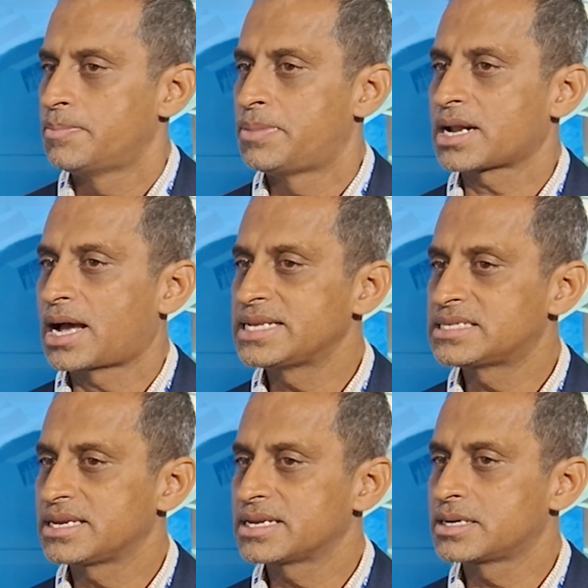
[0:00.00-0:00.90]
but I
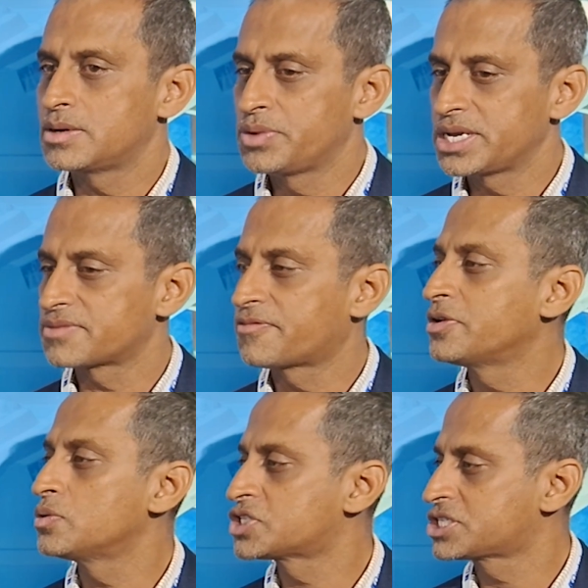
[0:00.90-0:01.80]
think we are
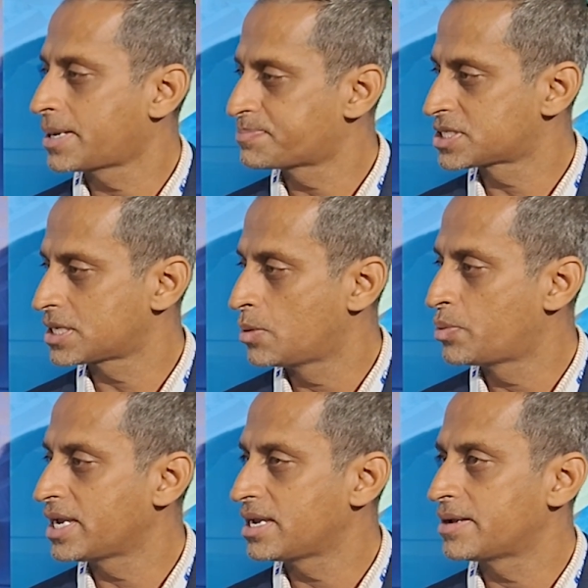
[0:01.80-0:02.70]
few steps
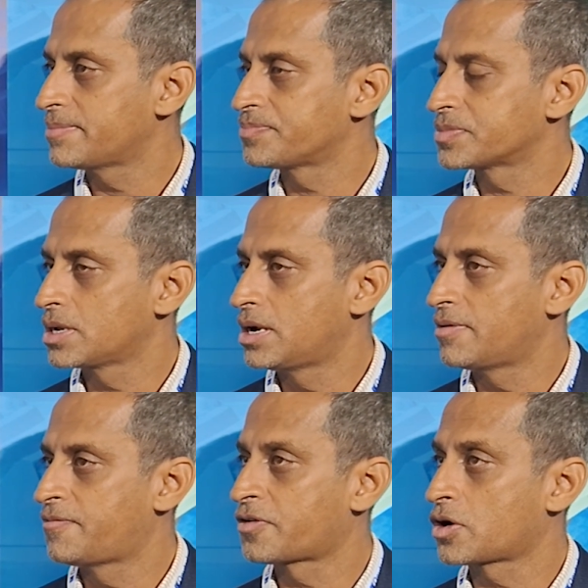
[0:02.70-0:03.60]
away
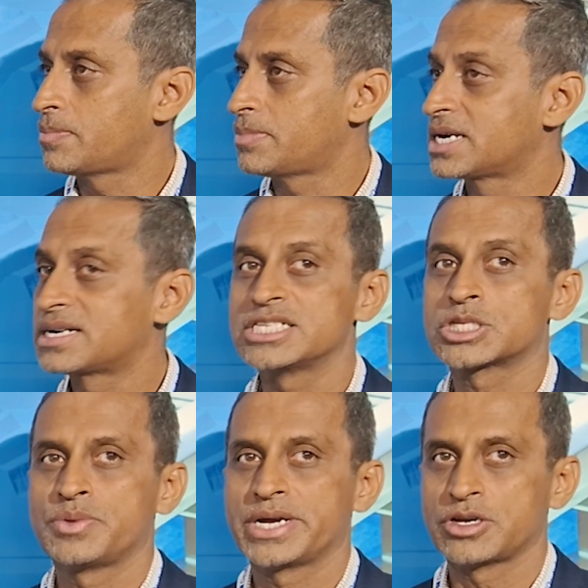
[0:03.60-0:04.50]
from at
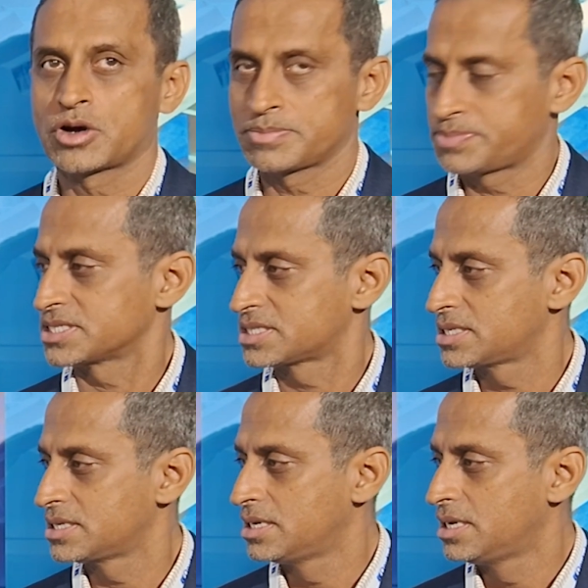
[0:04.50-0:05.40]
least where Europe is.